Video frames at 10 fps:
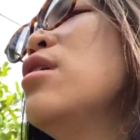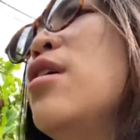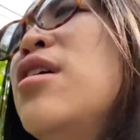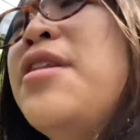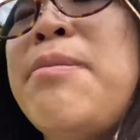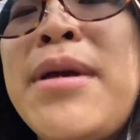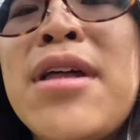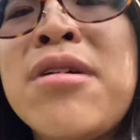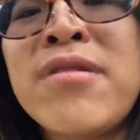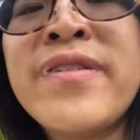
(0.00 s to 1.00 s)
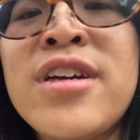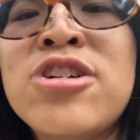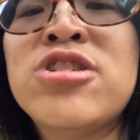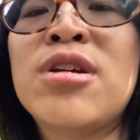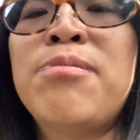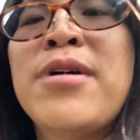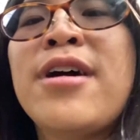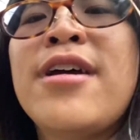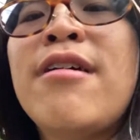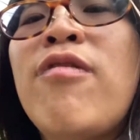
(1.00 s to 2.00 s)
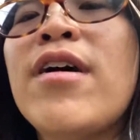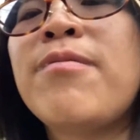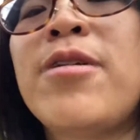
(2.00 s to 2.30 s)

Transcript: my other videos, but if I'm